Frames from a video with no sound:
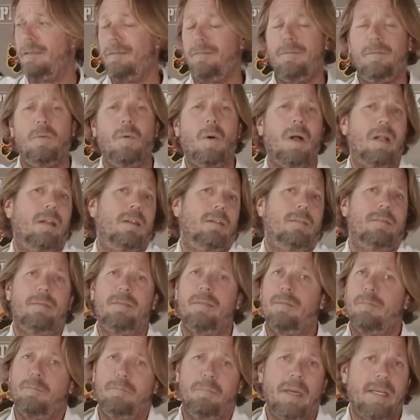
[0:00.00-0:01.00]
well,
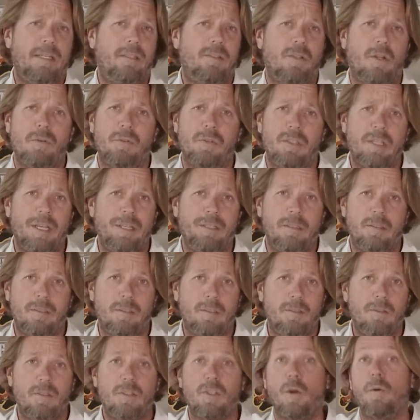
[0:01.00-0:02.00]
makes no sense.
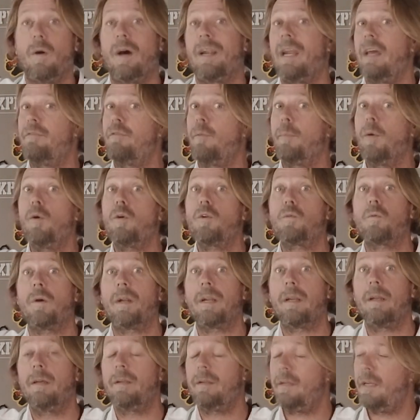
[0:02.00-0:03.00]
So I never bought one,
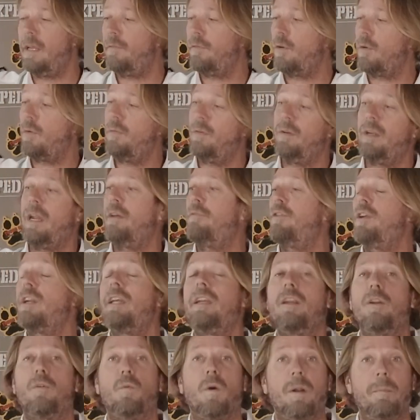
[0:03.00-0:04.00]
never
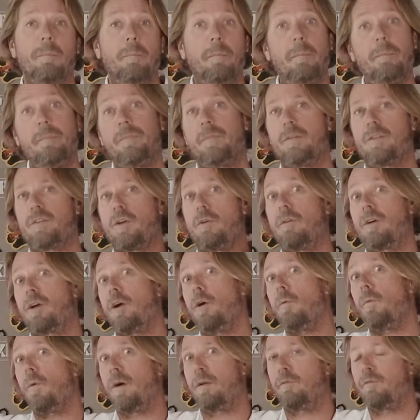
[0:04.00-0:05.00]
needed one. So I
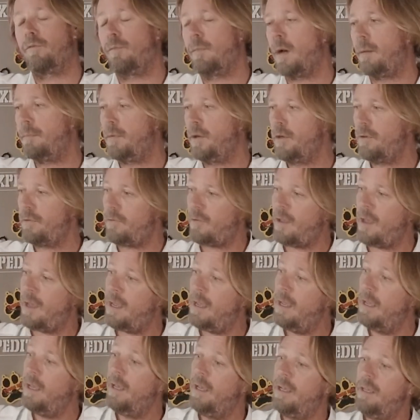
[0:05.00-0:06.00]
got one for my birthday,
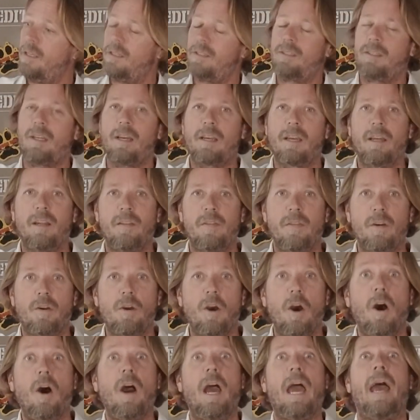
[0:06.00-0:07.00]
stuck it in the
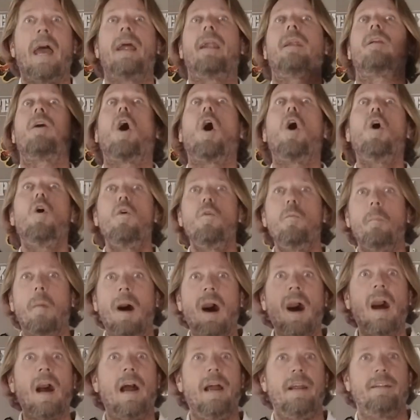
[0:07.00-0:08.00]
car, and oh
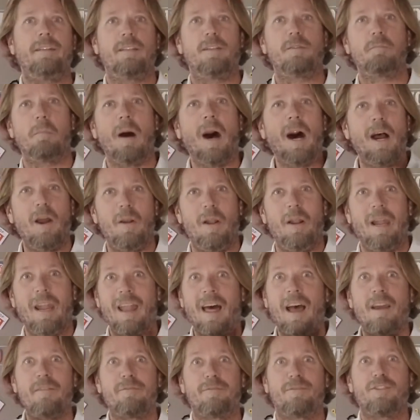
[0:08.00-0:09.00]
my, did my
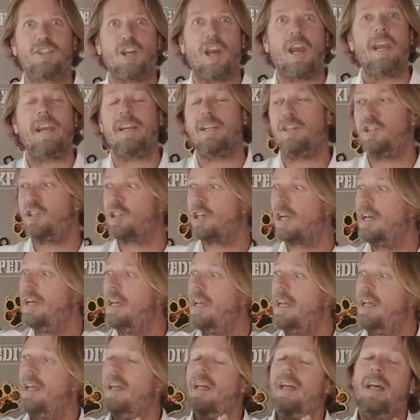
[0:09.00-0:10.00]
life change.
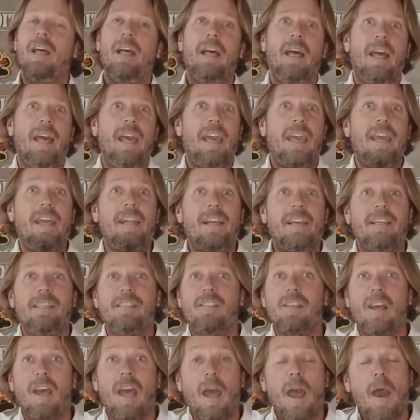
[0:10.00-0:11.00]
It is
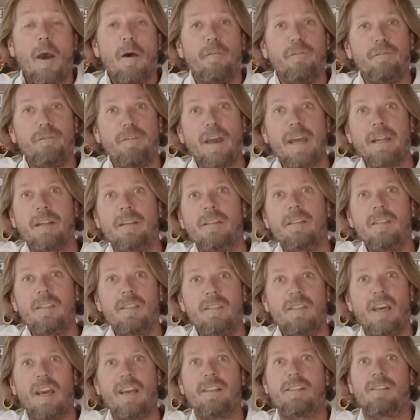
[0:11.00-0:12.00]

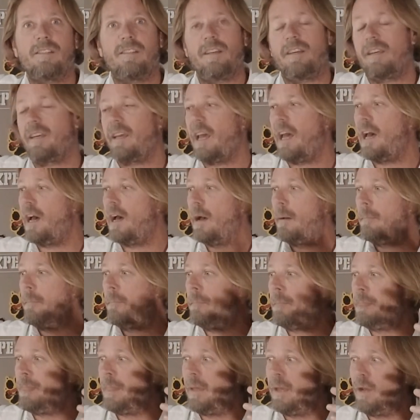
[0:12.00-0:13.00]
fantastic.
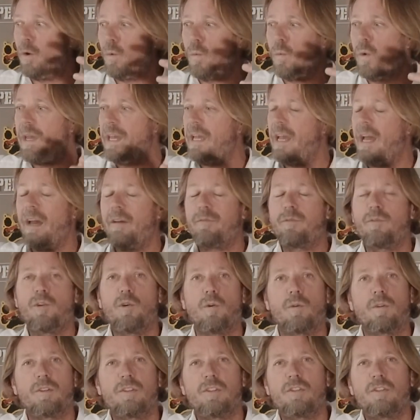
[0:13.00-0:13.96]
We have cooked